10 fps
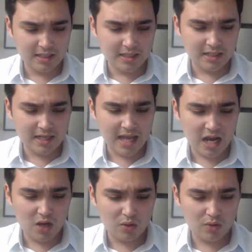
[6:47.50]

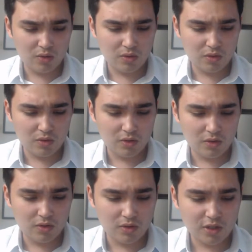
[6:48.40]
Now,
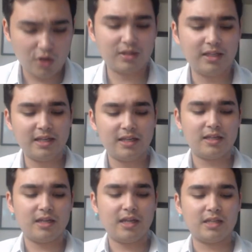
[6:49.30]
currently,
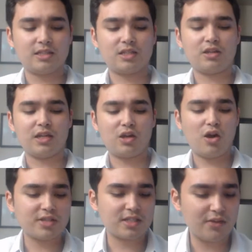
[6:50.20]
it
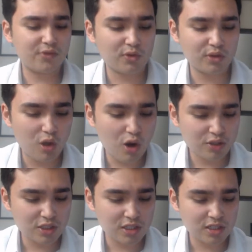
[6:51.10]
calls itself the
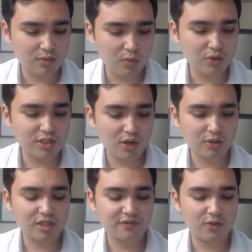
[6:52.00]
world's
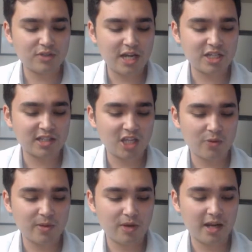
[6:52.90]
largest flotation
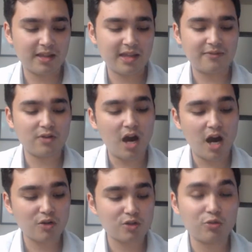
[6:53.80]
therapy brand, and they have
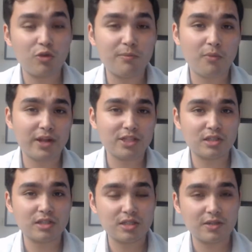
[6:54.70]
112
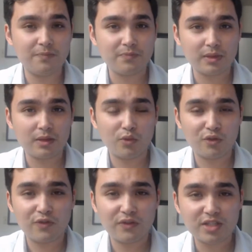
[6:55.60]
branches,
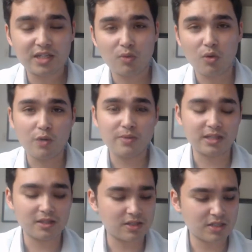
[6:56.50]
with 15 more
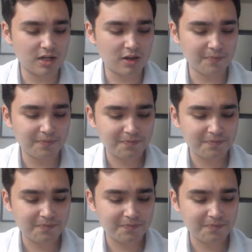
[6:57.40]
opening this year.